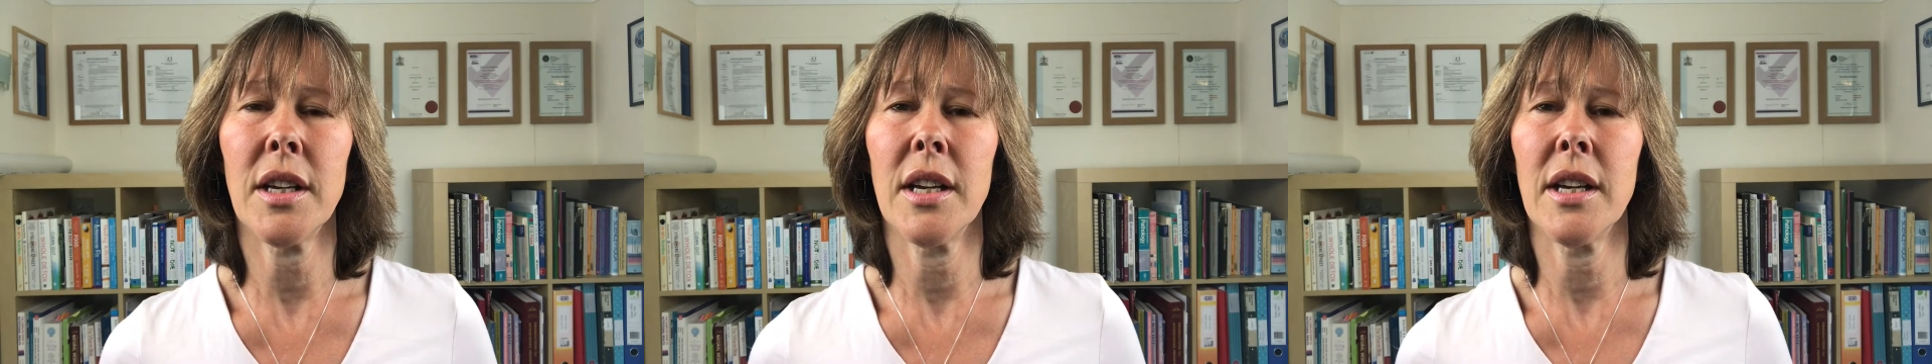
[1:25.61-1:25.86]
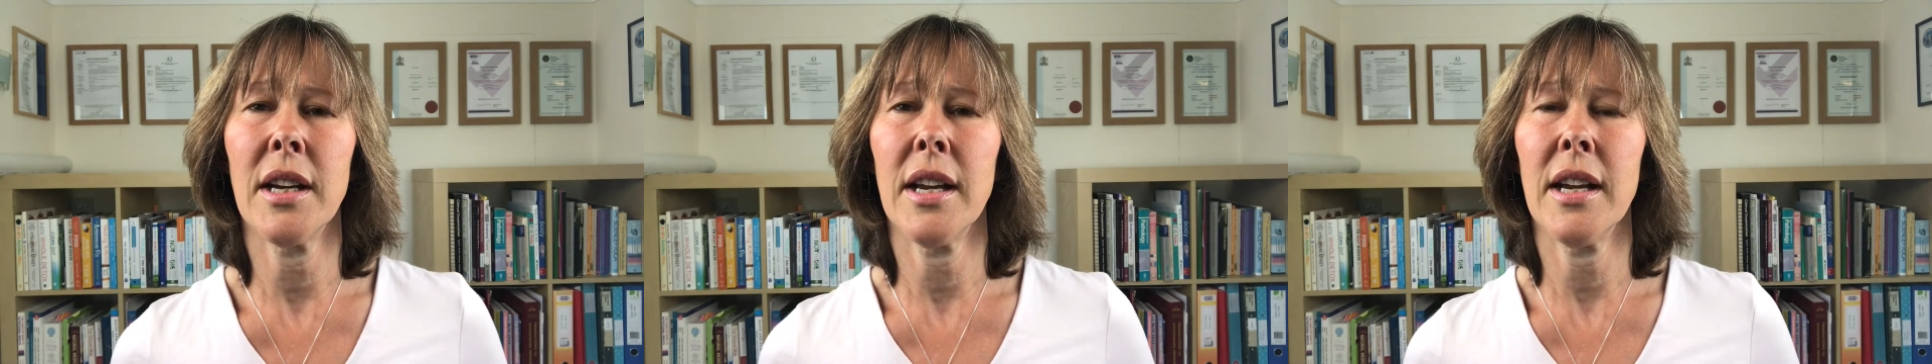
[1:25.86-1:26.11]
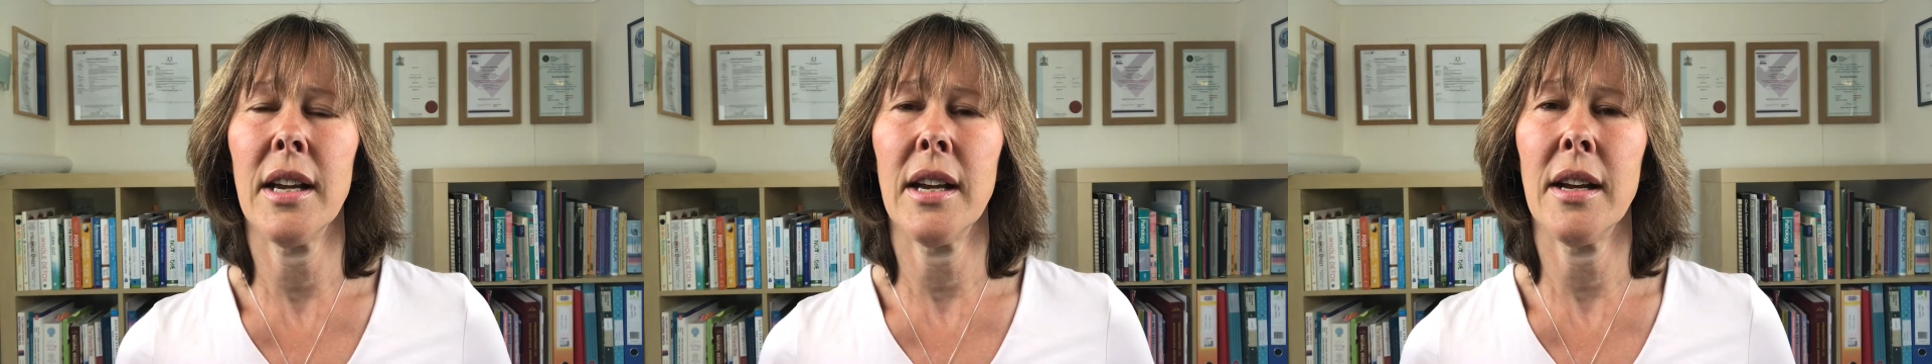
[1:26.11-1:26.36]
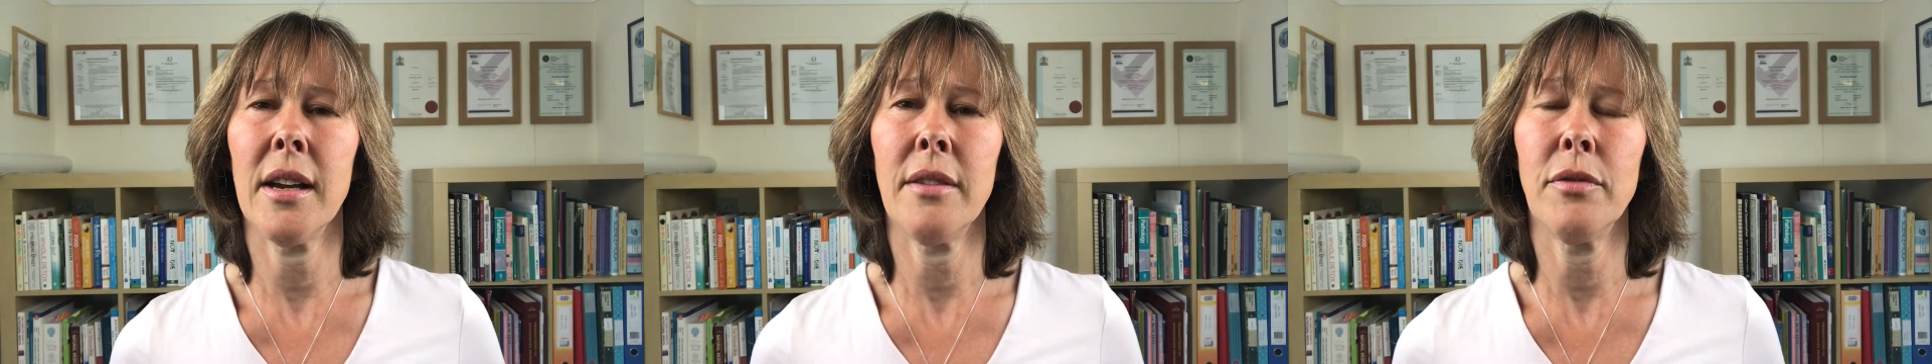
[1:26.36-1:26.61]
and I
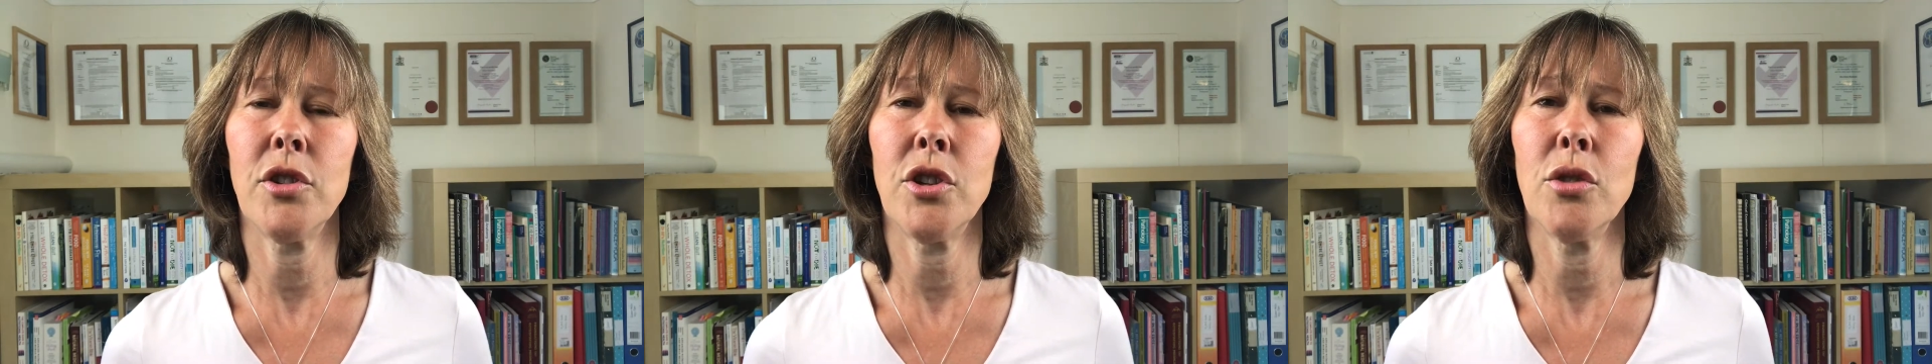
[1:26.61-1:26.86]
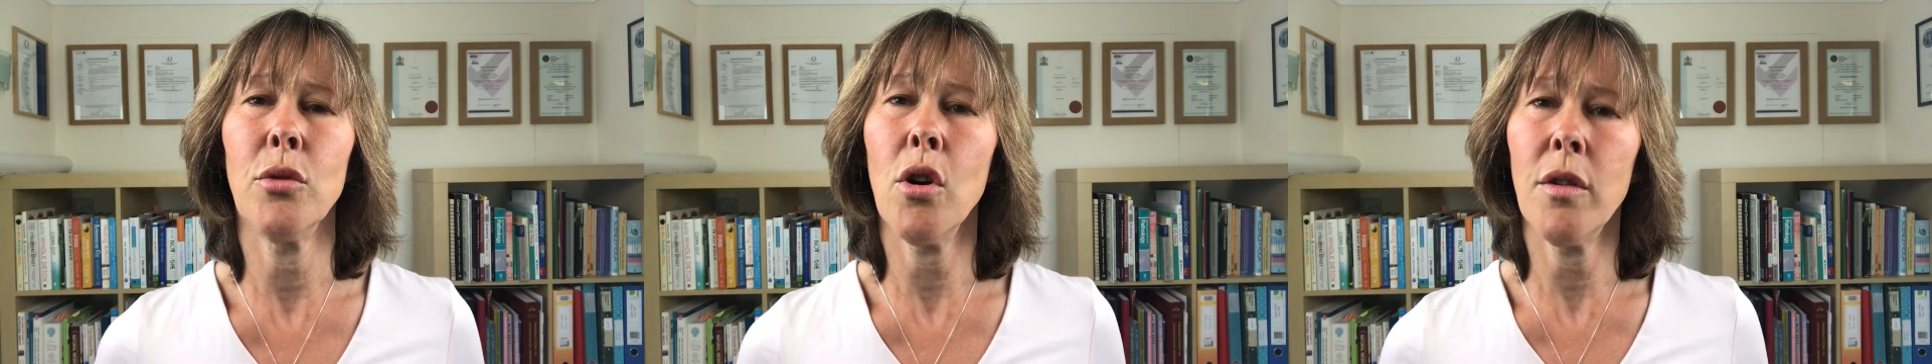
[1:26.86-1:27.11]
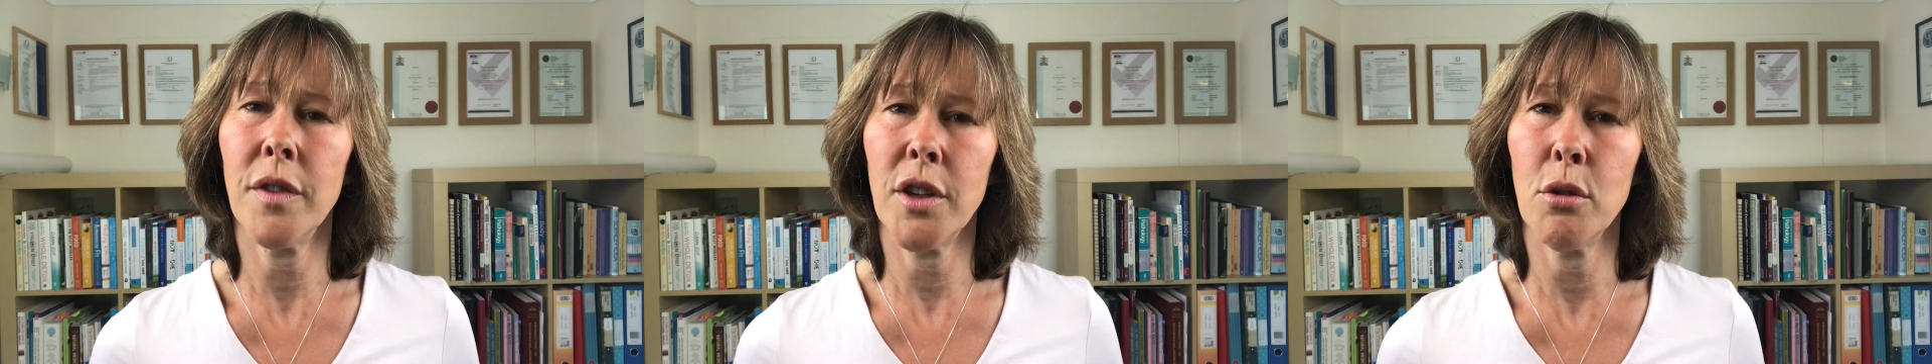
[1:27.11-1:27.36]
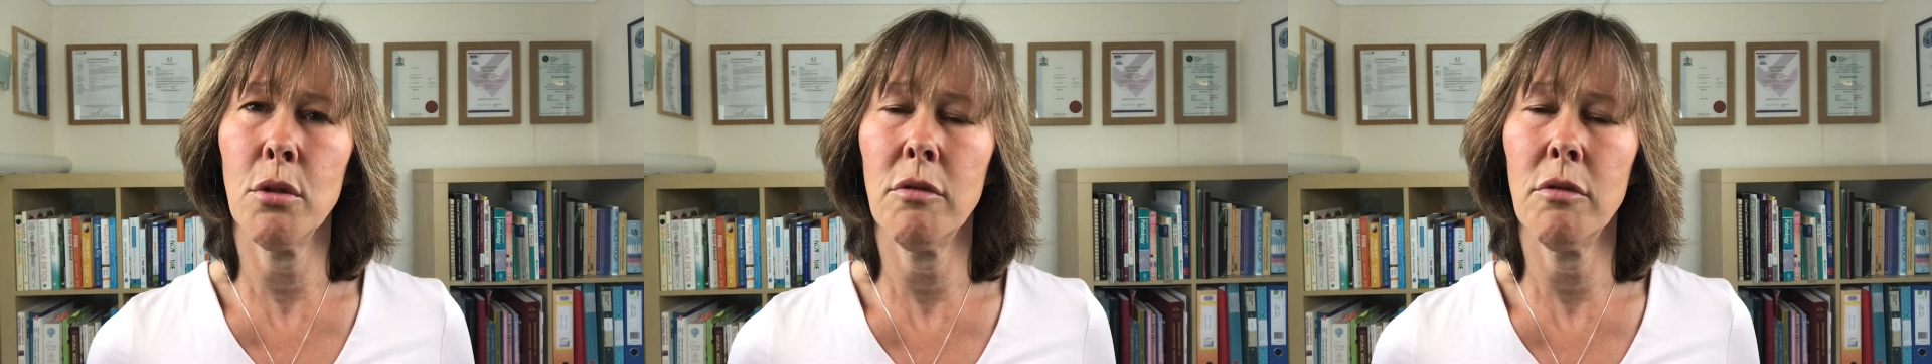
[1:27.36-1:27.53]
have to offer you a